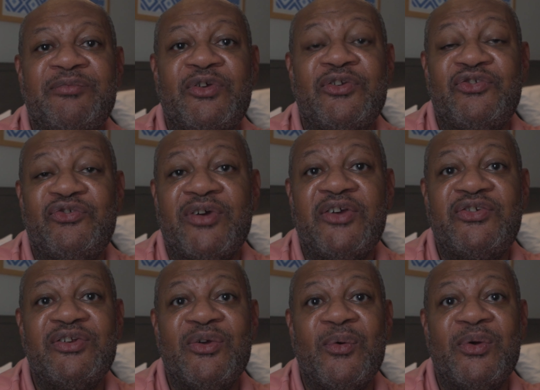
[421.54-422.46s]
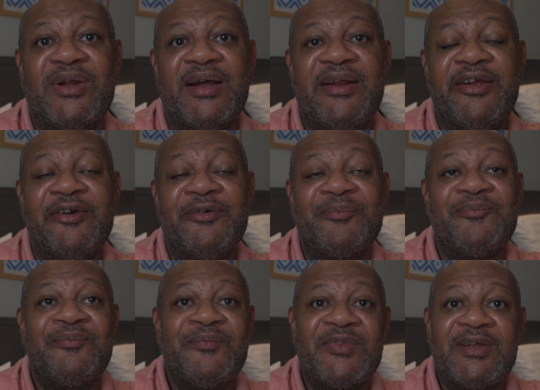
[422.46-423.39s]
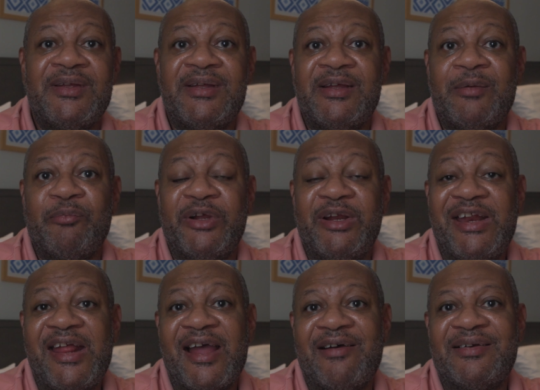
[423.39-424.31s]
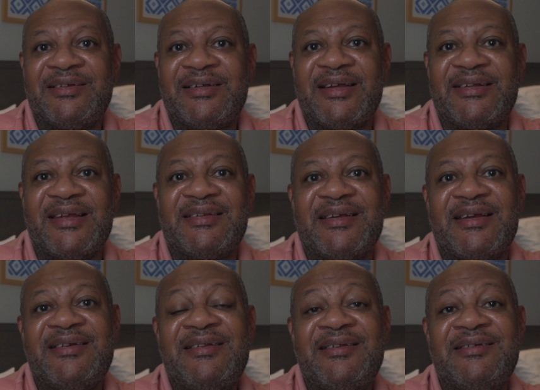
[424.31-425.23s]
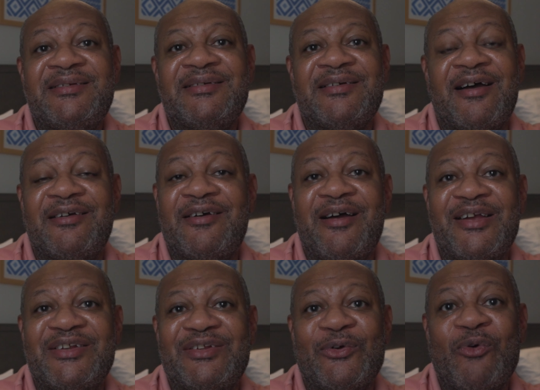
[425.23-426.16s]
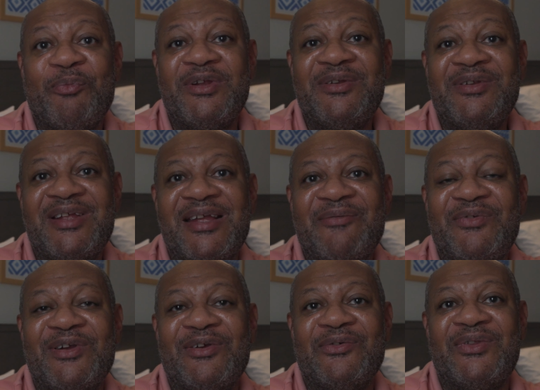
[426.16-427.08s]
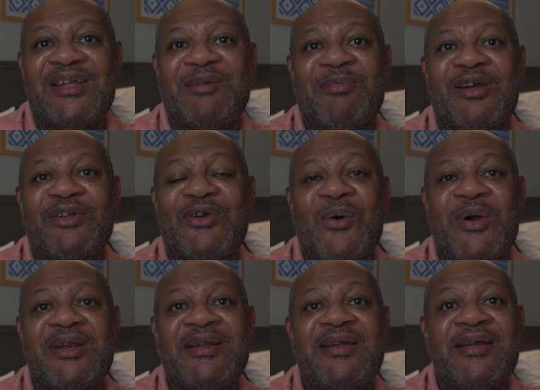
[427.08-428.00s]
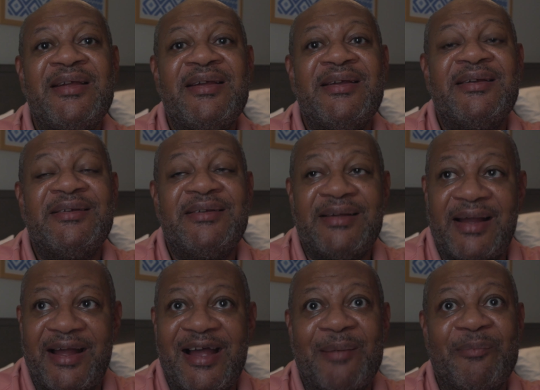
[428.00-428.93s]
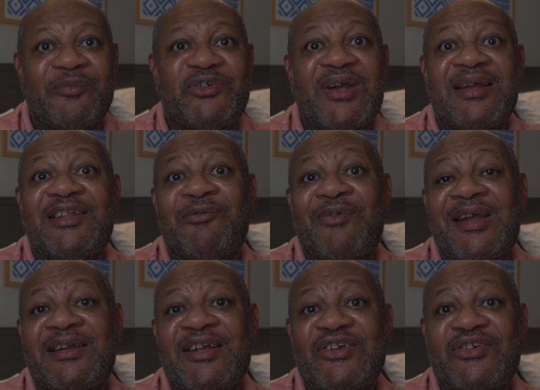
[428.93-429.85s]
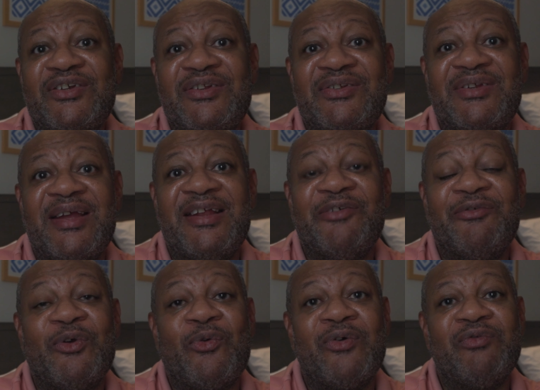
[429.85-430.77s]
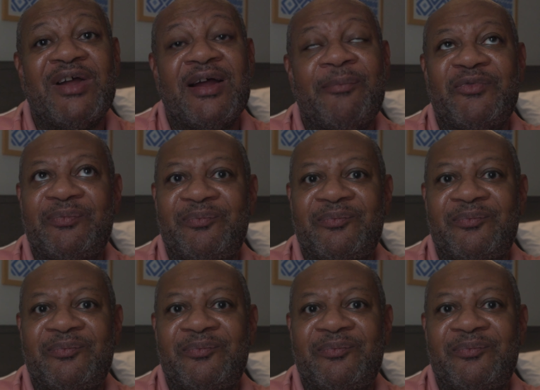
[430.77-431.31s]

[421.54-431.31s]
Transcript: construction going on here. But anyhow, as I said, Hong Kong is now open. If you're thinking about going, Um, check the regulations and record the,